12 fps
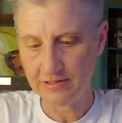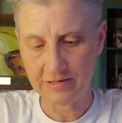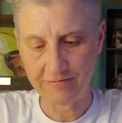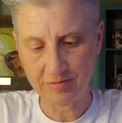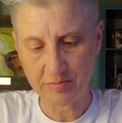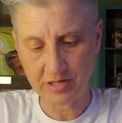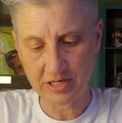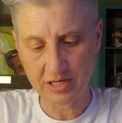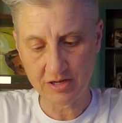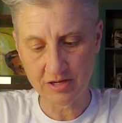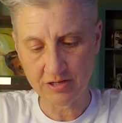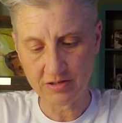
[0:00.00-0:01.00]

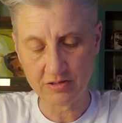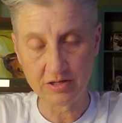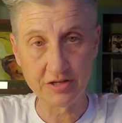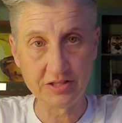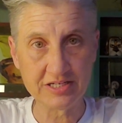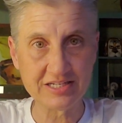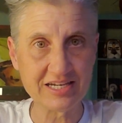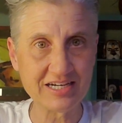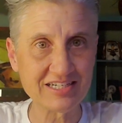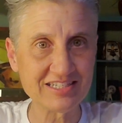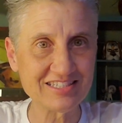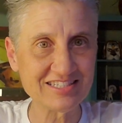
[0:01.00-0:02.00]
Everybody, all the
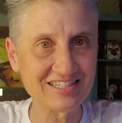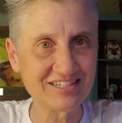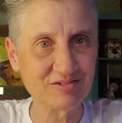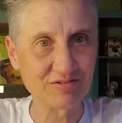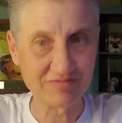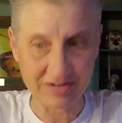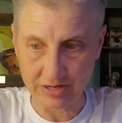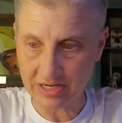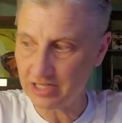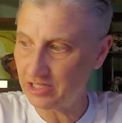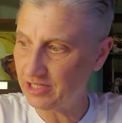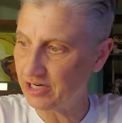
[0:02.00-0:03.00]
decks were very
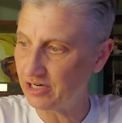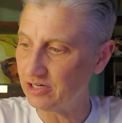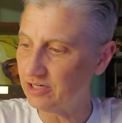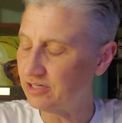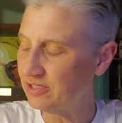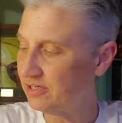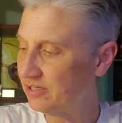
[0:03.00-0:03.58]
clear